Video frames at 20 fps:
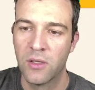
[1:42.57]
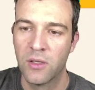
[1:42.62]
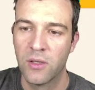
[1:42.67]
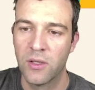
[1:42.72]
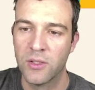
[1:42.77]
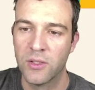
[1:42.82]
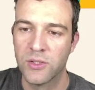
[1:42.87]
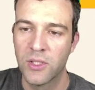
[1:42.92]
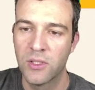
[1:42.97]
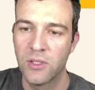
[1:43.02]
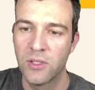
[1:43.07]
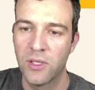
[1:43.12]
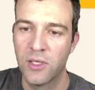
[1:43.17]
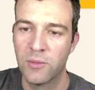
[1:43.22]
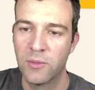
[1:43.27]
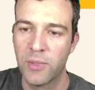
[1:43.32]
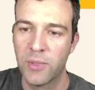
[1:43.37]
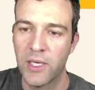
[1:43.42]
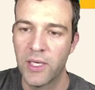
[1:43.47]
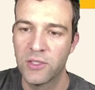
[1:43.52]
The
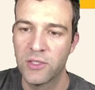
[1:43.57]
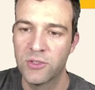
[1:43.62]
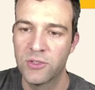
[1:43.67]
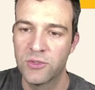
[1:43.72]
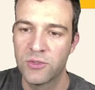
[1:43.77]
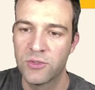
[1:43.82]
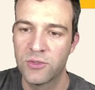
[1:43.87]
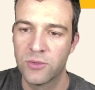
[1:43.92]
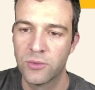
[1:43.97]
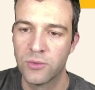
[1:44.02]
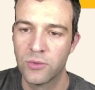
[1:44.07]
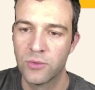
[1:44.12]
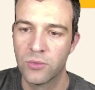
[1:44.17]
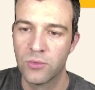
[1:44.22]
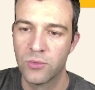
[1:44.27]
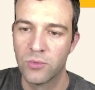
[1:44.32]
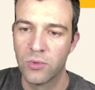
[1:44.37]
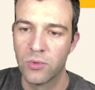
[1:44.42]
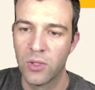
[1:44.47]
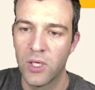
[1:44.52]
sunlight passes
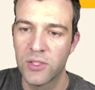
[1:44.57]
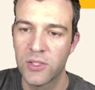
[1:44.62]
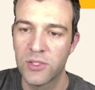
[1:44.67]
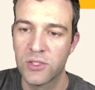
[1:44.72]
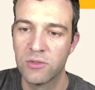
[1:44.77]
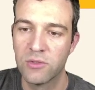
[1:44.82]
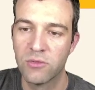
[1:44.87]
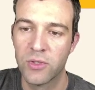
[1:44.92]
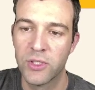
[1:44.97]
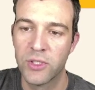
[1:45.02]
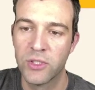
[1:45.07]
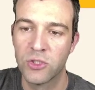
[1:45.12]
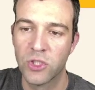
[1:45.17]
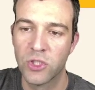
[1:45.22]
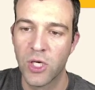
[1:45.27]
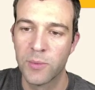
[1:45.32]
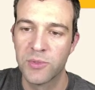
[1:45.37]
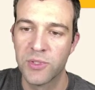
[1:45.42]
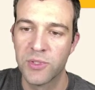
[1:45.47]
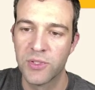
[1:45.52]
through lots of
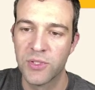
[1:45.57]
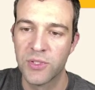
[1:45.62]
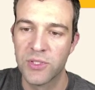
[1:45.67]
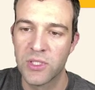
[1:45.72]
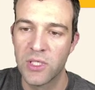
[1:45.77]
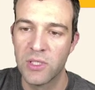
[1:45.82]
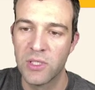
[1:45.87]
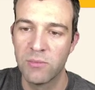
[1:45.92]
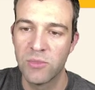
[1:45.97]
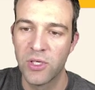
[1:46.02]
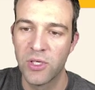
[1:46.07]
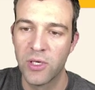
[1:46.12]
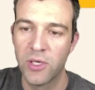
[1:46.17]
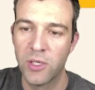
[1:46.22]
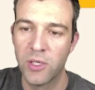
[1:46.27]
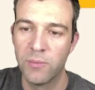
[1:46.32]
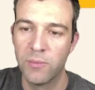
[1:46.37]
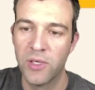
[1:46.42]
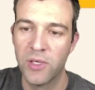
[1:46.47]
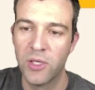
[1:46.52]
raindrops at the same
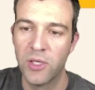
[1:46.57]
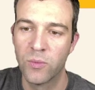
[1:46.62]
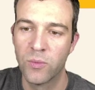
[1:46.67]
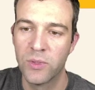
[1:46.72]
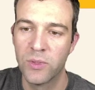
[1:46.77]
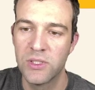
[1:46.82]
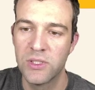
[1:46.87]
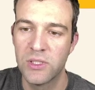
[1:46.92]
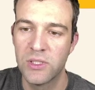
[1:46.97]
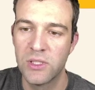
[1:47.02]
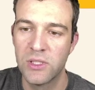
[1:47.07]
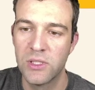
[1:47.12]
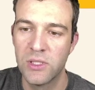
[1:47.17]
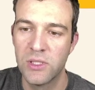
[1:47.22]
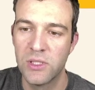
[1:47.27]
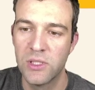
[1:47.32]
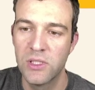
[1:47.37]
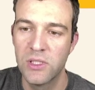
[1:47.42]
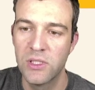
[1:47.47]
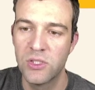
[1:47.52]
time, and we see
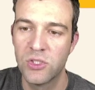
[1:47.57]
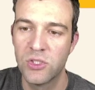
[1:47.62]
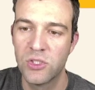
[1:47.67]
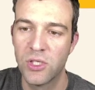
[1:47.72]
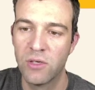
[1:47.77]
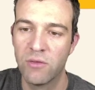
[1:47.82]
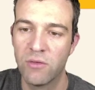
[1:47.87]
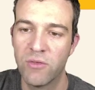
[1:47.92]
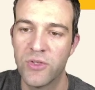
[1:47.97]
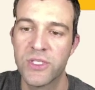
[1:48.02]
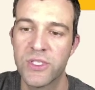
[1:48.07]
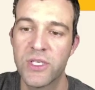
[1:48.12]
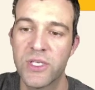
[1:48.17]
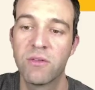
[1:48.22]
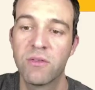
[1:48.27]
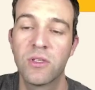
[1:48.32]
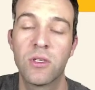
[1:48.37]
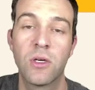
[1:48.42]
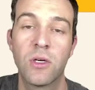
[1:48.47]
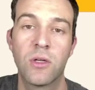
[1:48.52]
each of the
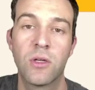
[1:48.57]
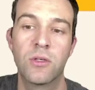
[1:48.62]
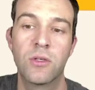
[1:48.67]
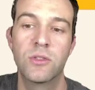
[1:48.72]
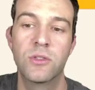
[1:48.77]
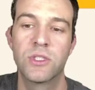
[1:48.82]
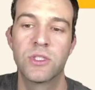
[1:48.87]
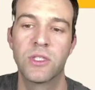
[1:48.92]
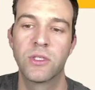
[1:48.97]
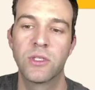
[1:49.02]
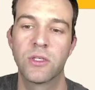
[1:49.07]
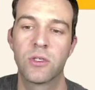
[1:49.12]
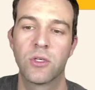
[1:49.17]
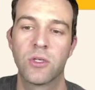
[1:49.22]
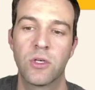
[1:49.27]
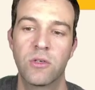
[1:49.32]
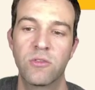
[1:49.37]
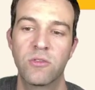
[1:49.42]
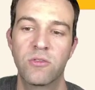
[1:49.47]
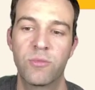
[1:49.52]
7 colors in a
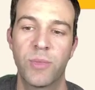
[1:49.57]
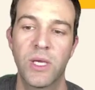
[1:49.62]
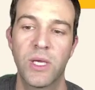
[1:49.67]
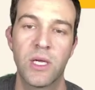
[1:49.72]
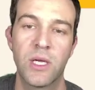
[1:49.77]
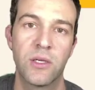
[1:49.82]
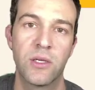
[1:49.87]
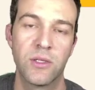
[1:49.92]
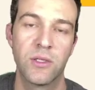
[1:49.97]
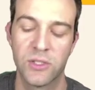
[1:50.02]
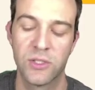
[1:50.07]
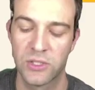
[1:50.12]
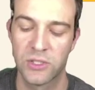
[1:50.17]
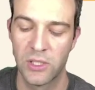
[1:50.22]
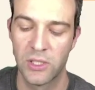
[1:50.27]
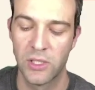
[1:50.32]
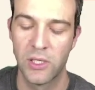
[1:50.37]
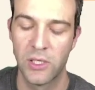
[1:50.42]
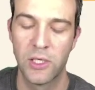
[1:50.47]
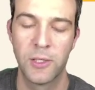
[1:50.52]
curved band in the
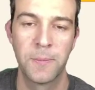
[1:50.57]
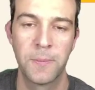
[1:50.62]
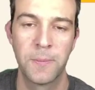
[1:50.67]
sky.